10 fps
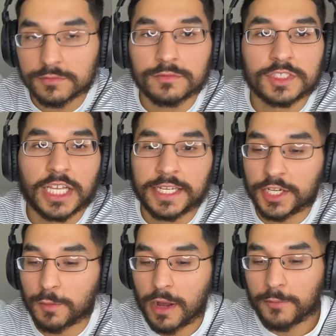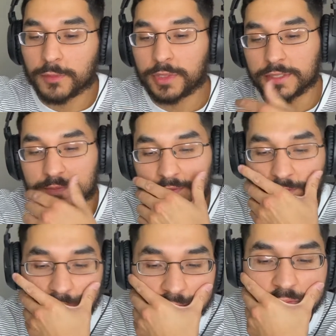It's that Dear Mama. Yeah.
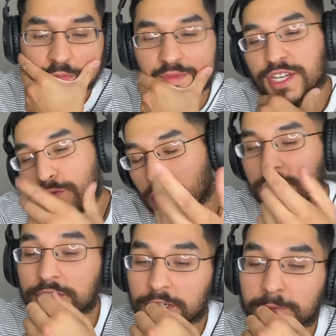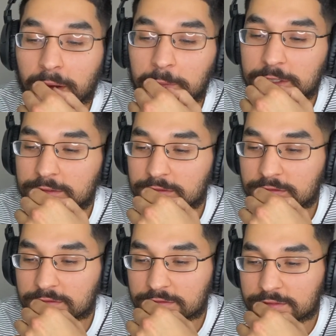Dear Father, Dear Mama.
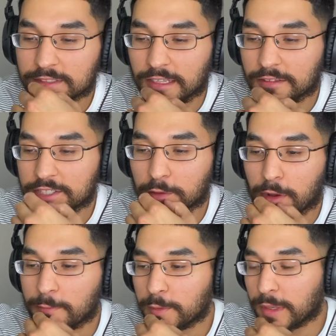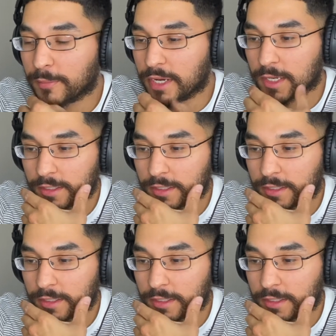Dear Mama, my pop.